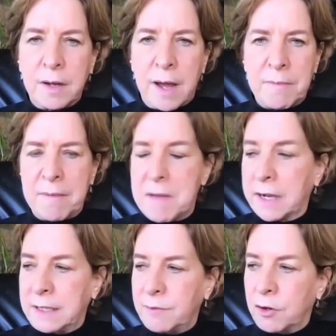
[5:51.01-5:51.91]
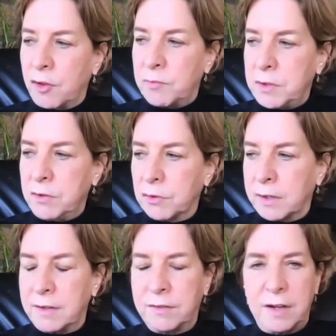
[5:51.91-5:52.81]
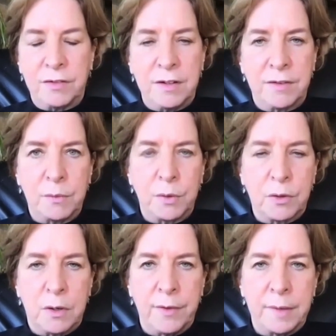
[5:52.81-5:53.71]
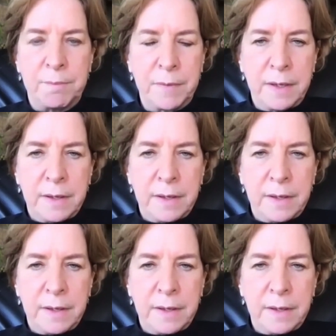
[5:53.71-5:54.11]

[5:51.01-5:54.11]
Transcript: I'm not going to even call them news organizations, I will call them